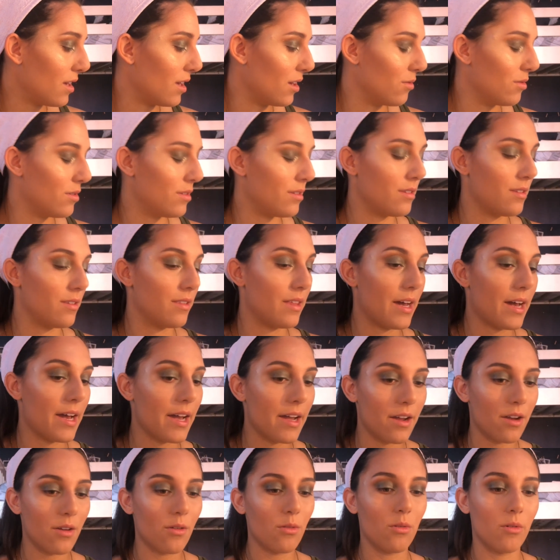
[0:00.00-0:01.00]
It was
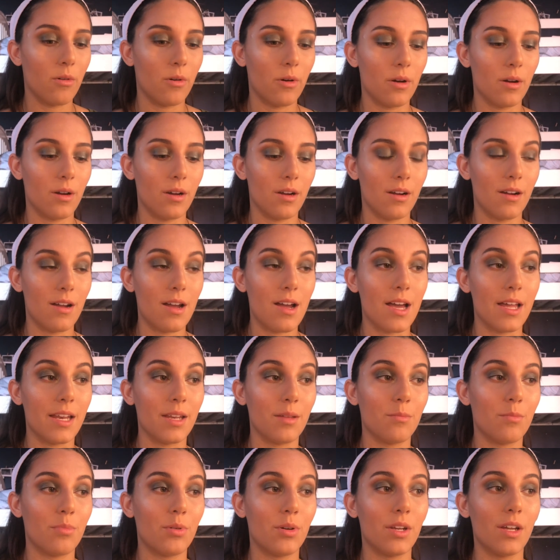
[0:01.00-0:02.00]
that, or I
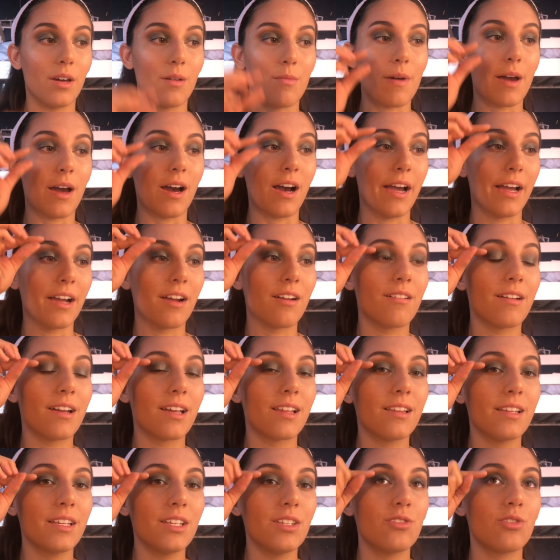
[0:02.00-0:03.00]
didn't put it on my eye
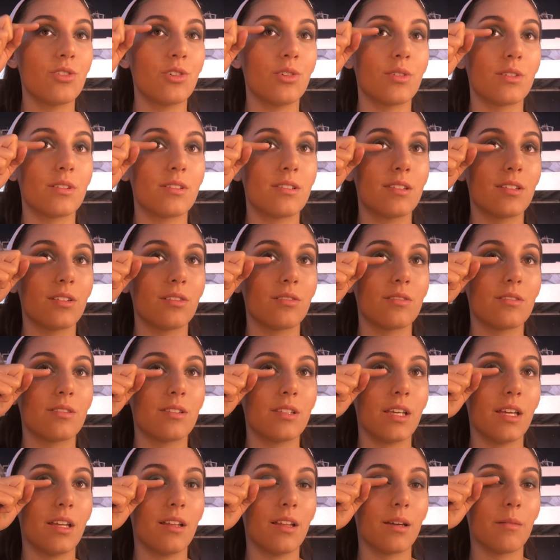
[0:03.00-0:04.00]
correctly, so you could still
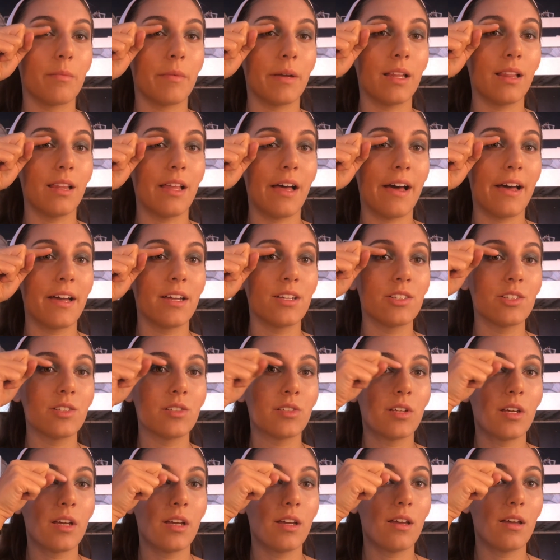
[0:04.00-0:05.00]
see like my
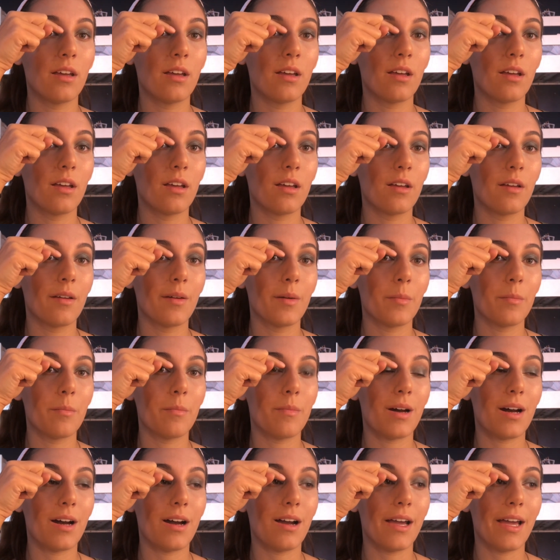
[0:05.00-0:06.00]
lash,
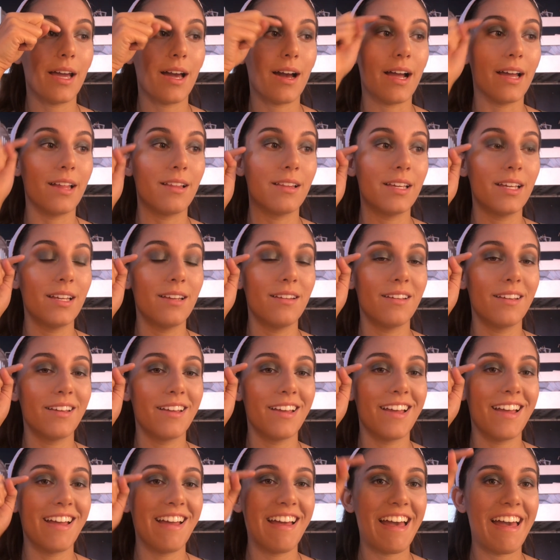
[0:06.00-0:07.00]
my eyelid,
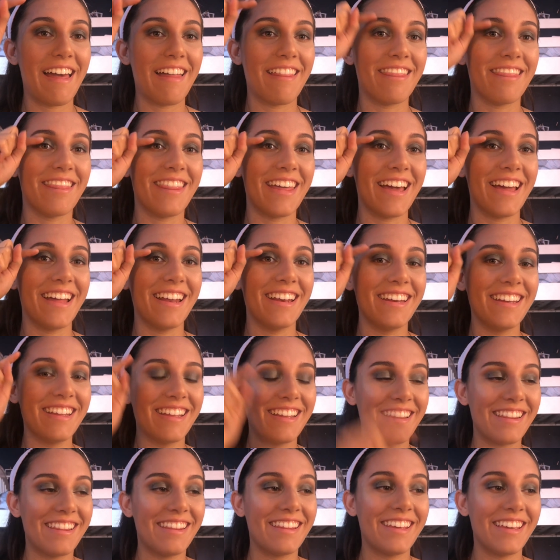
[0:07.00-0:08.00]
and then
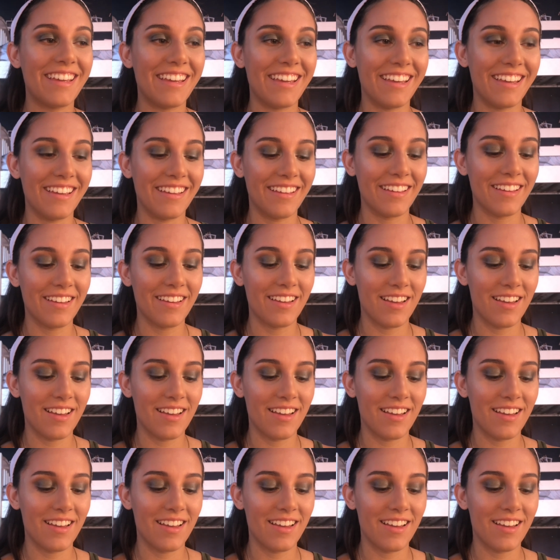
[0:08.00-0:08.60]
the